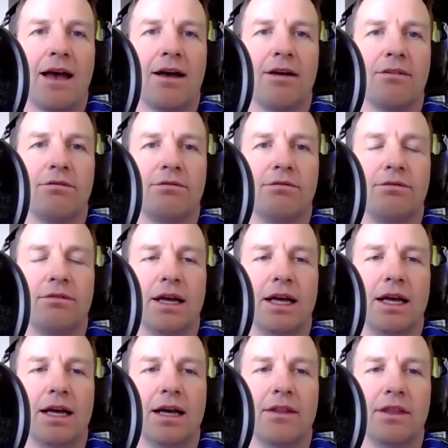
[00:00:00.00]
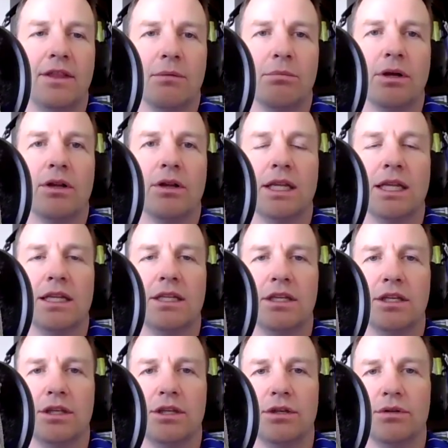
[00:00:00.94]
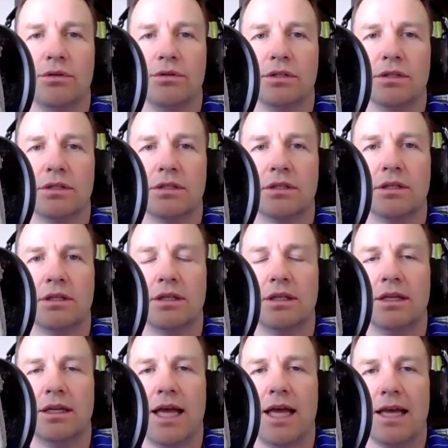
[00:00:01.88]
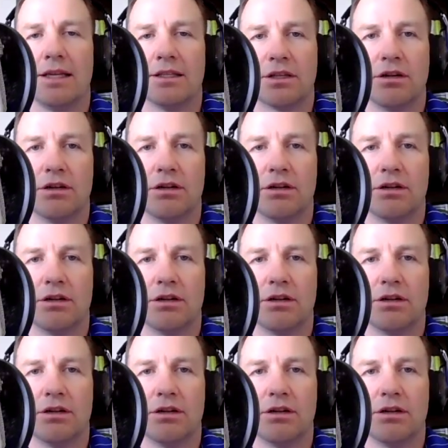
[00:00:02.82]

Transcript: we have uh, the ability to use